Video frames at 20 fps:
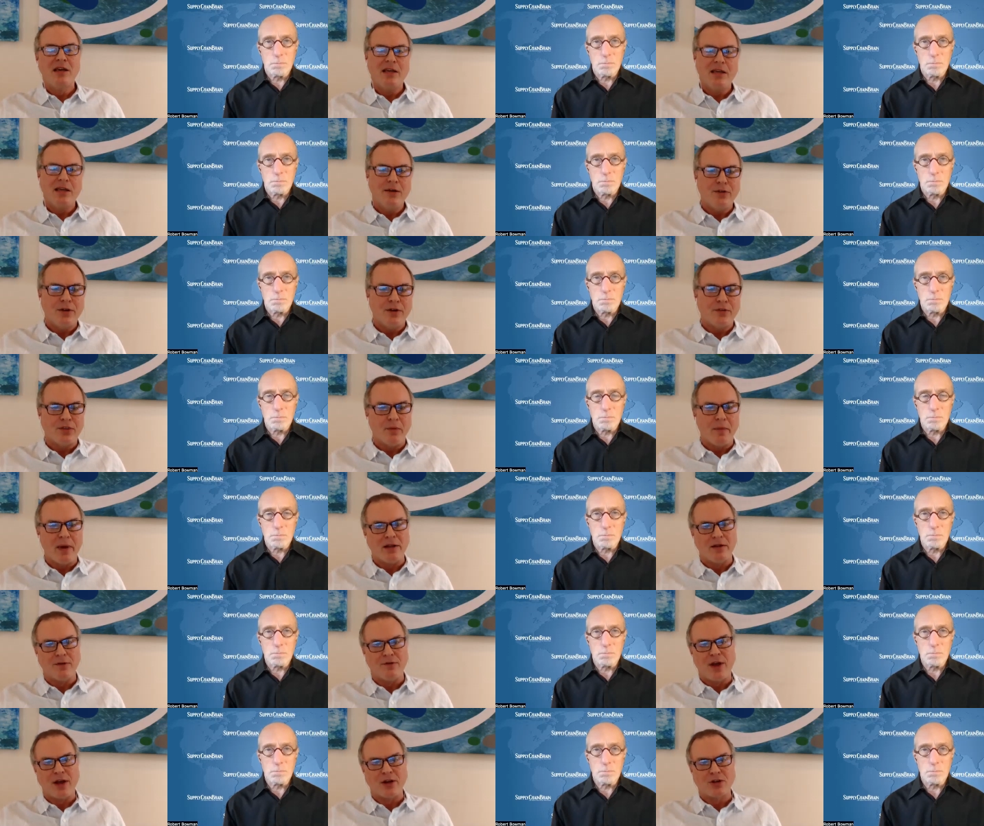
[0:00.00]
Speaker 1: even if the
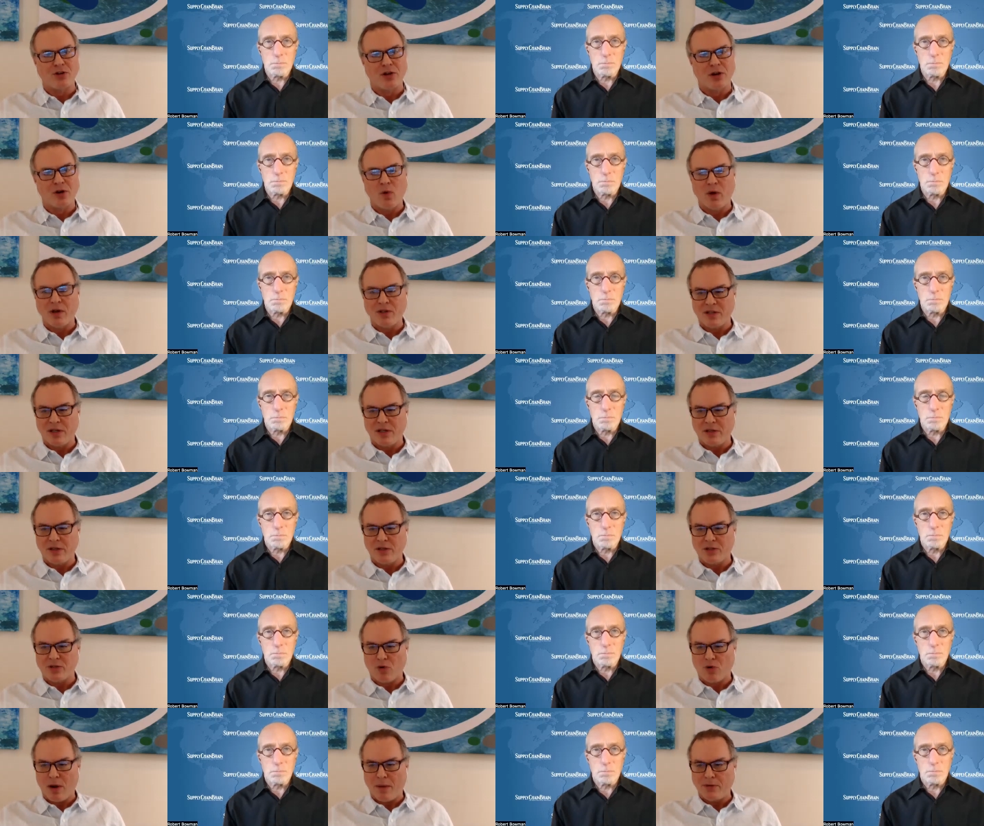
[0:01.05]
manufacturing wasn't
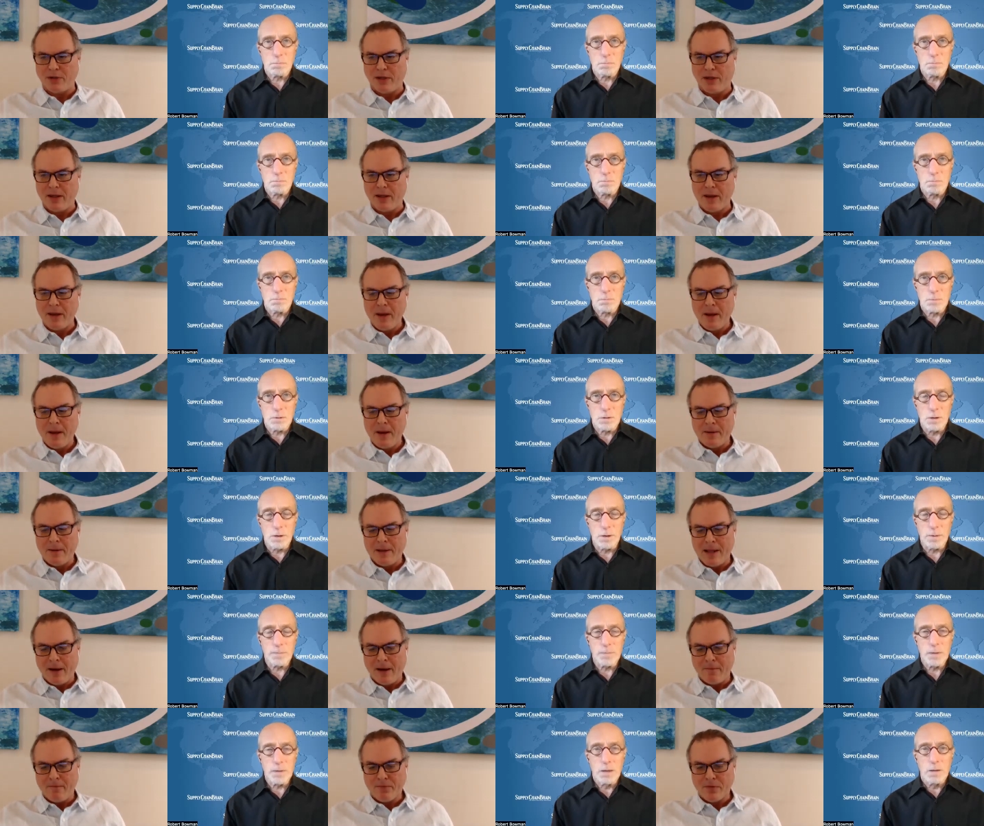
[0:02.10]
disrupted. Yeah.
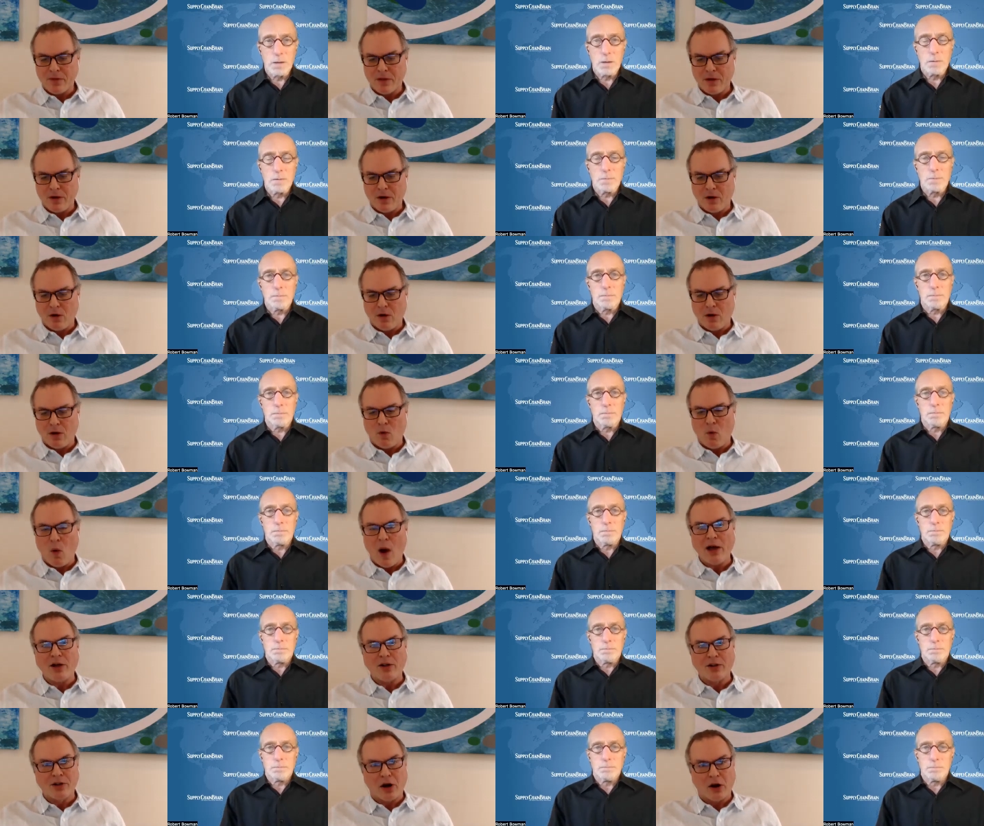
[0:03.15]
Now, a, a
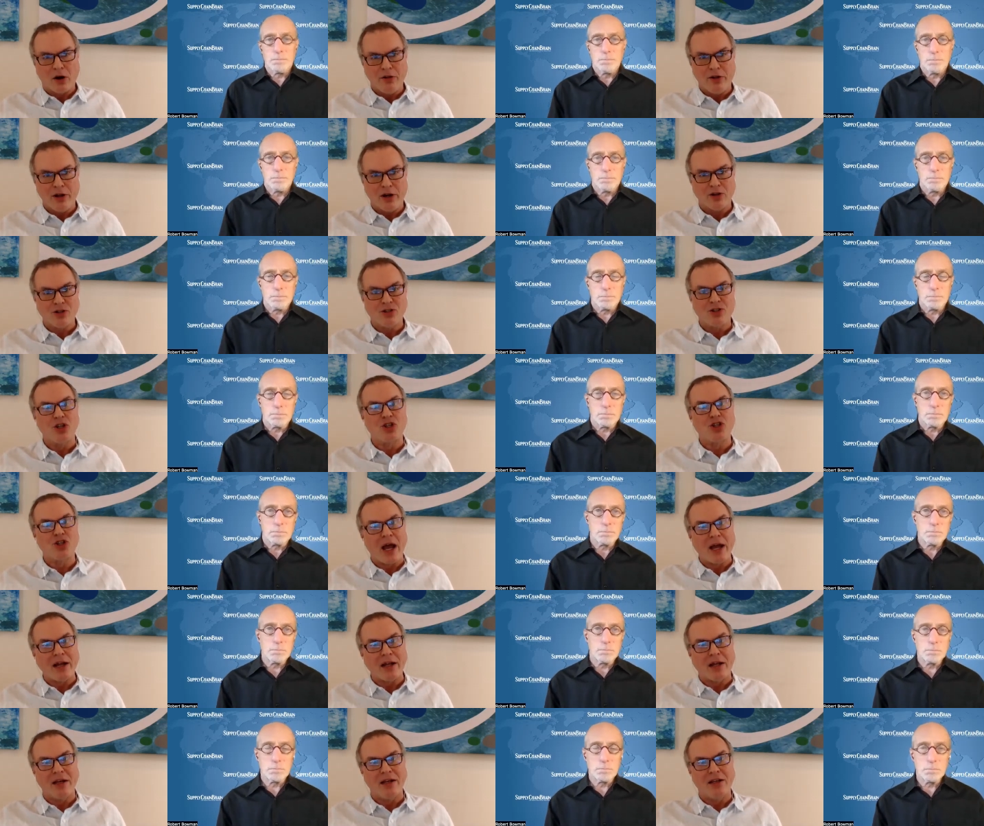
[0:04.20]
wild card there is that
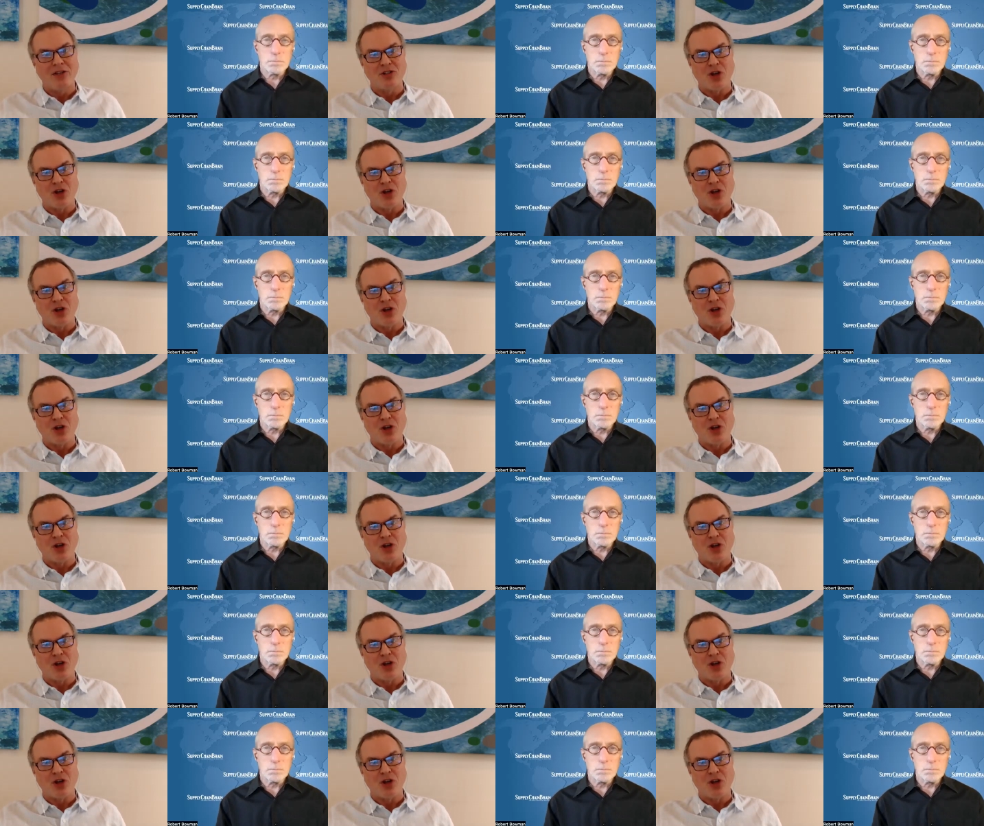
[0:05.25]
China is